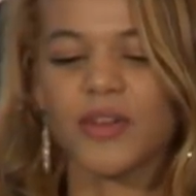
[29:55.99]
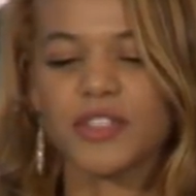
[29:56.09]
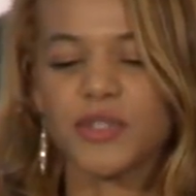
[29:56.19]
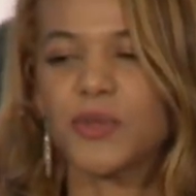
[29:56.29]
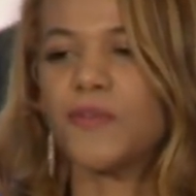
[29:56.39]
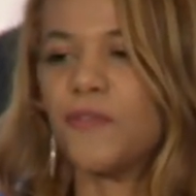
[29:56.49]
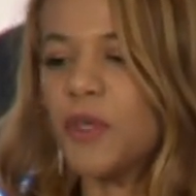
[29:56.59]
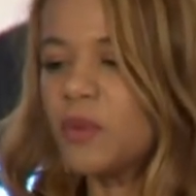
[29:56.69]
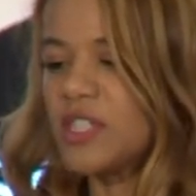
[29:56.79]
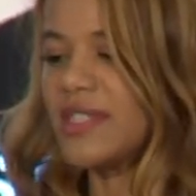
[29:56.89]
are 2
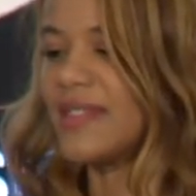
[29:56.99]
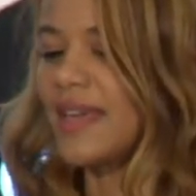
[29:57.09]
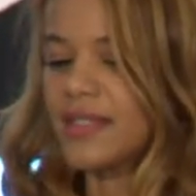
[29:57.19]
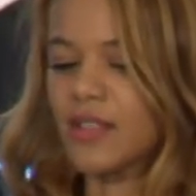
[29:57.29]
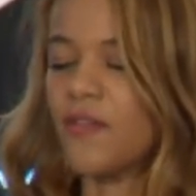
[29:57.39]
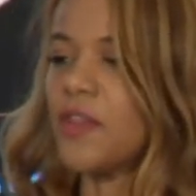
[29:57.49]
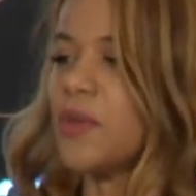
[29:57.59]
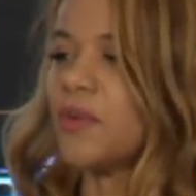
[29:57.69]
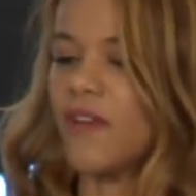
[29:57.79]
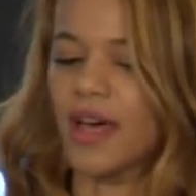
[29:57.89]
future states of the
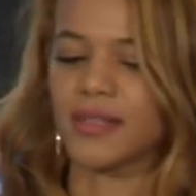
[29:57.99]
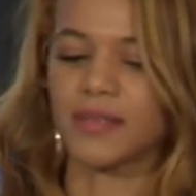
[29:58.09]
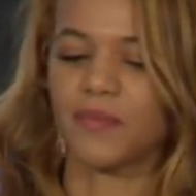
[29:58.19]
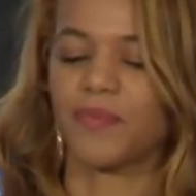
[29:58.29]
universe,